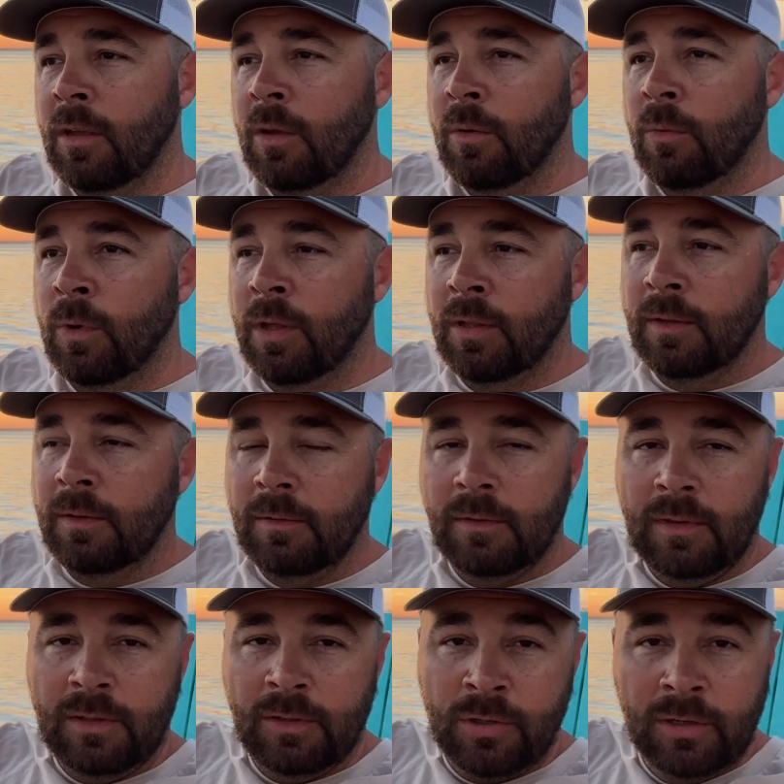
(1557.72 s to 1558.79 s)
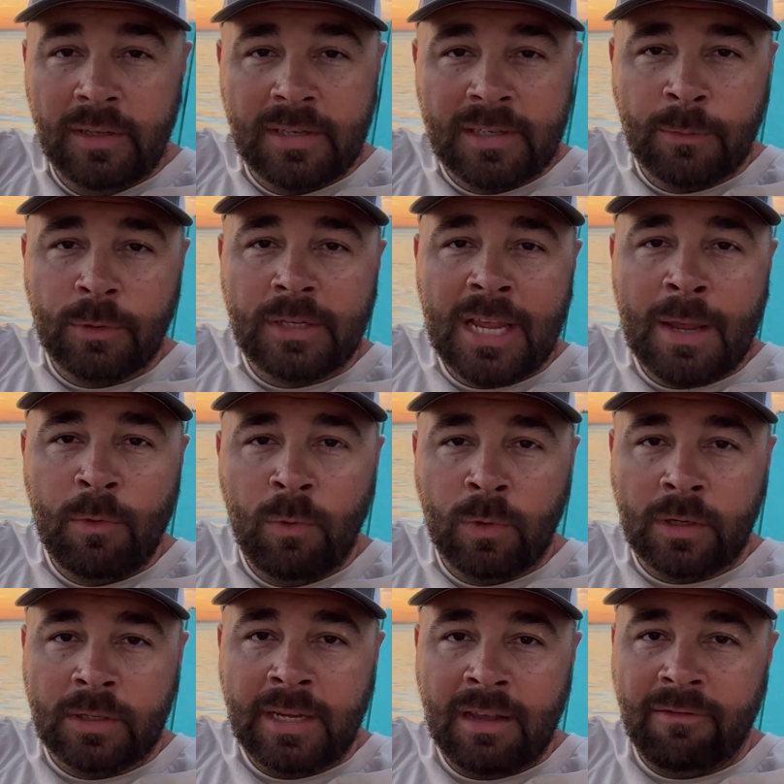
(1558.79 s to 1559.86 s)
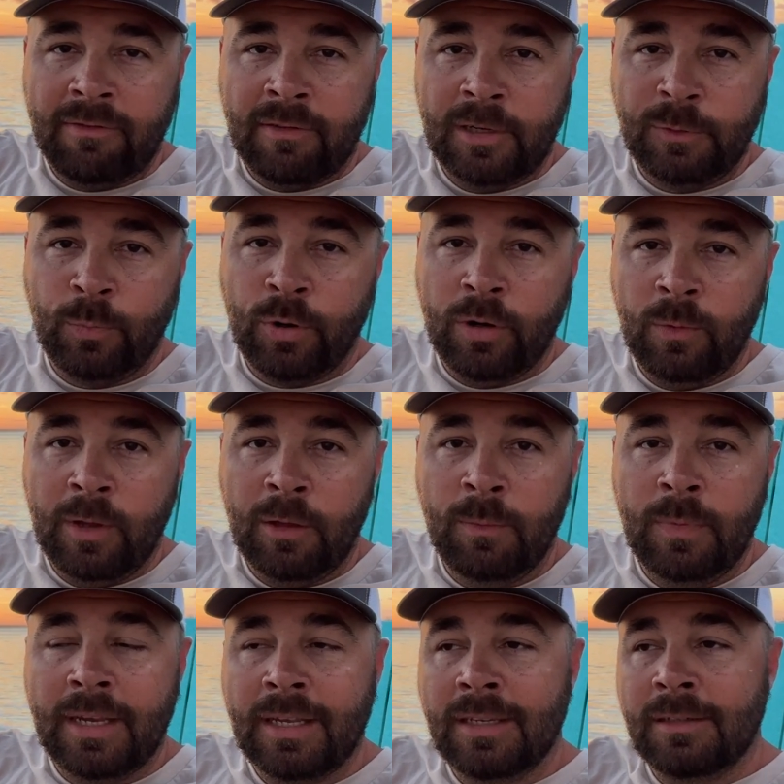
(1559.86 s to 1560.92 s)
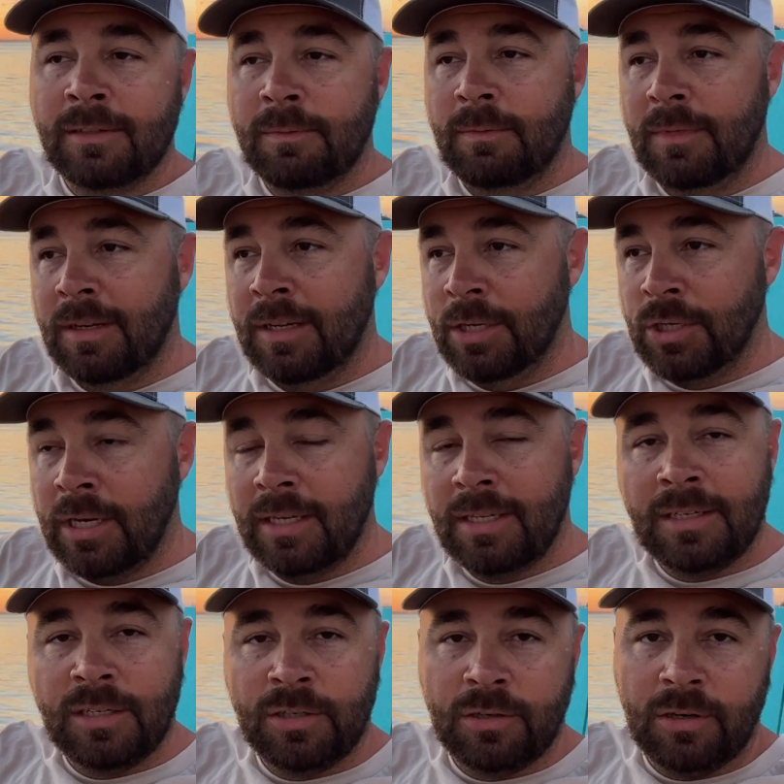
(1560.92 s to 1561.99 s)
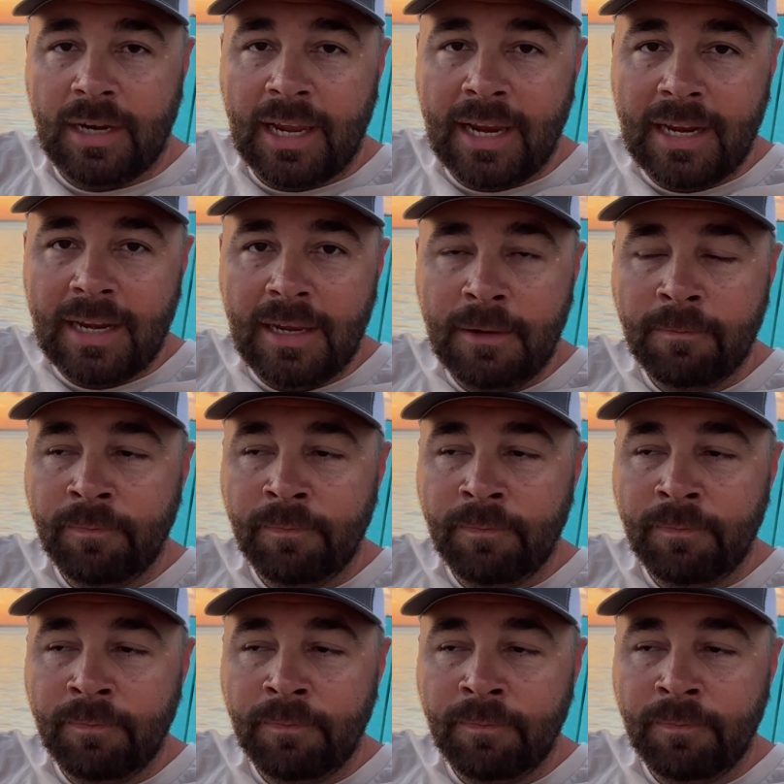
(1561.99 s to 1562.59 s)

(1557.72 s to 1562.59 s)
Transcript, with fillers: Well, during the summertime, it works out for us pretty well because DJ's sister, Katie,